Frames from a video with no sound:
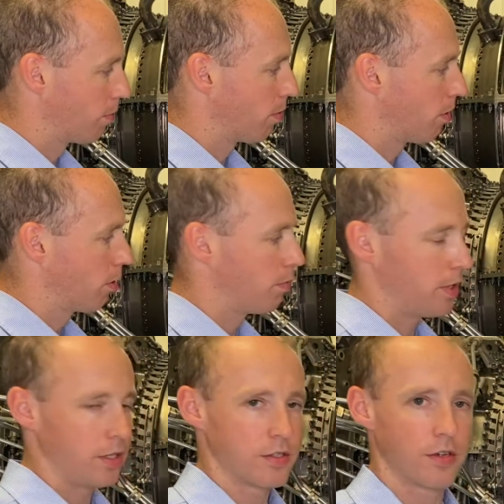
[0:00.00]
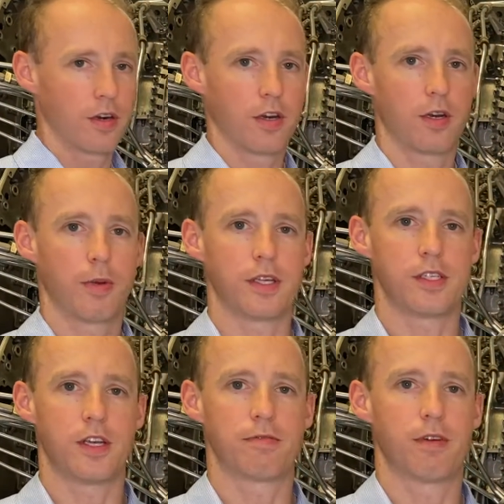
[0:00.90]
probe inserted into my
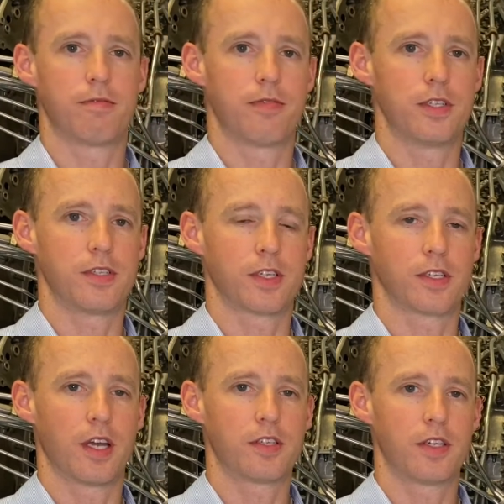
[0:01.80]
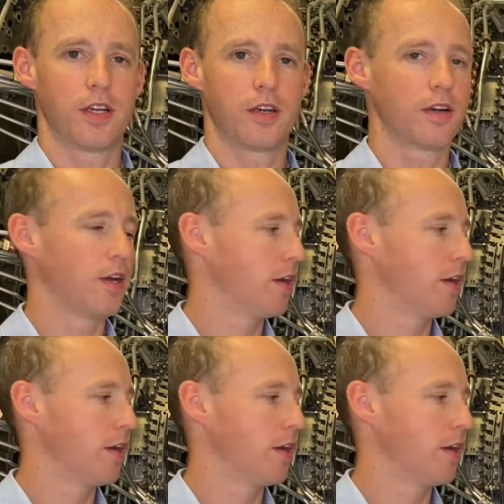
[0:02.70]
CFM56 engine here,